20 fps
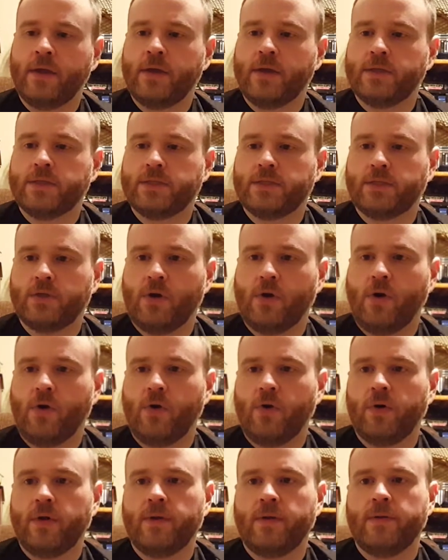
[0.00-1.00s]

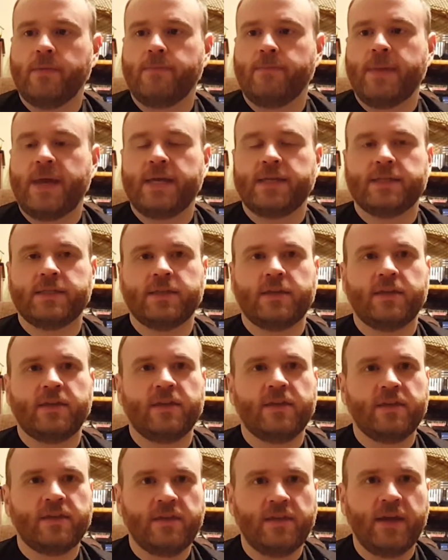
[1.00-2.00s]
So makes
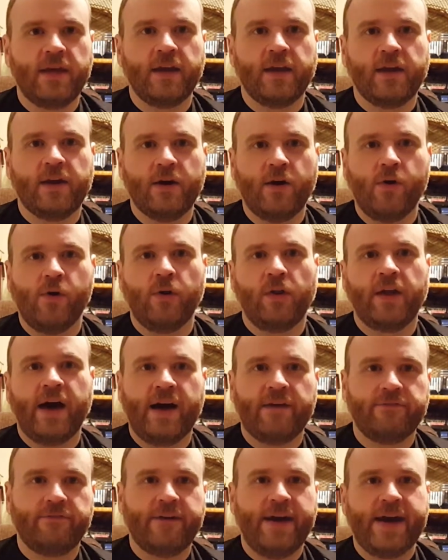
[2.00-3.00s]
it go a
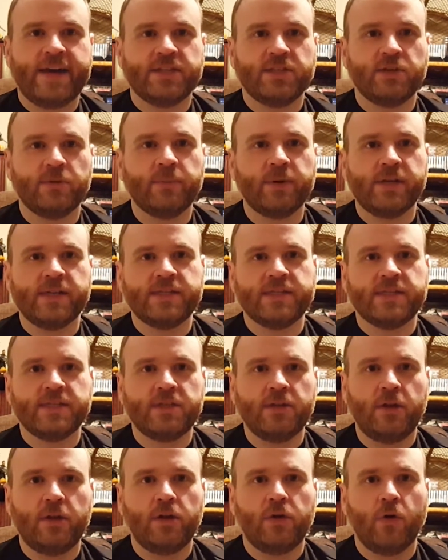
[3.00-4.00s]
lot faster, but it's
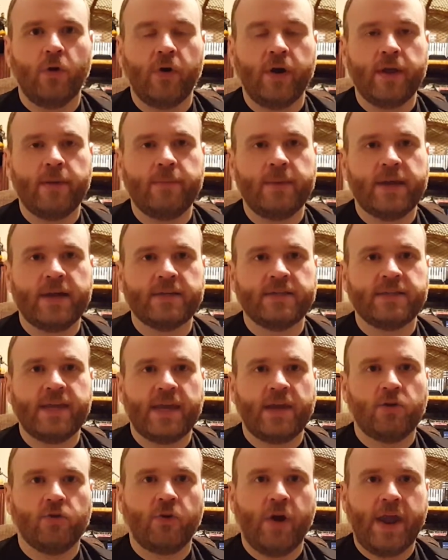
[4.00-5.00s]
still annoying because they
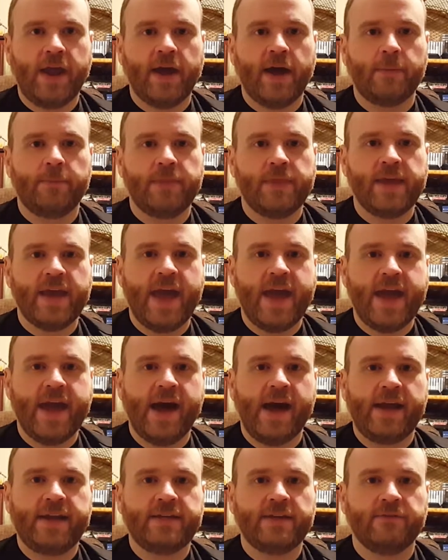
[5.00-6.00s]
crank up the
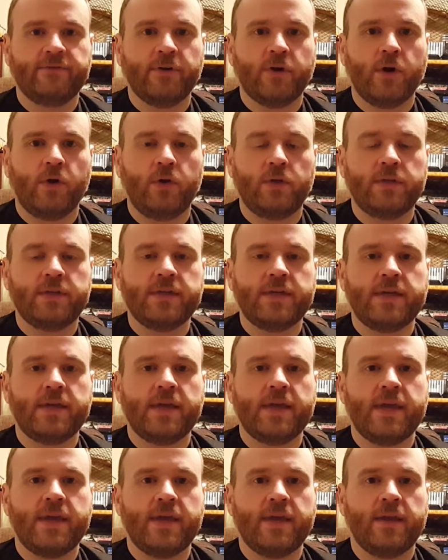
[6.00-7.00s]
AI difficulty
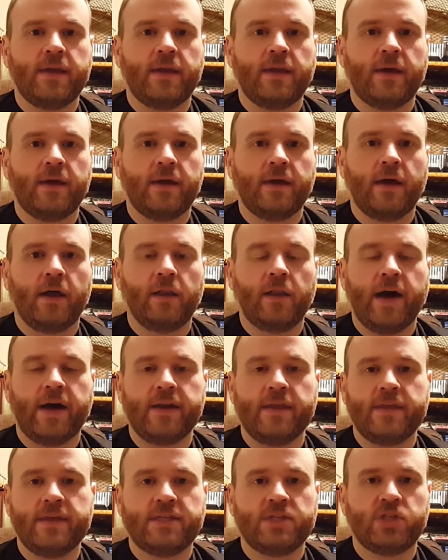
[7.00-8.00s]
in a lot
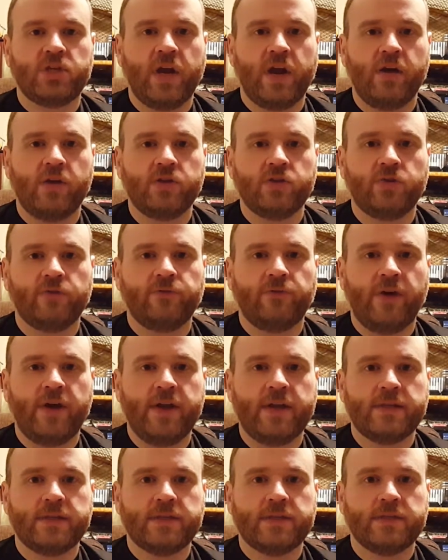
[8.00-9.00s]
of these challenger
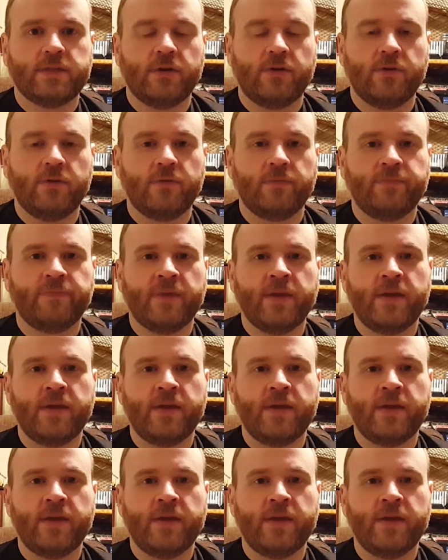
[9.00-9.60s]
fights. So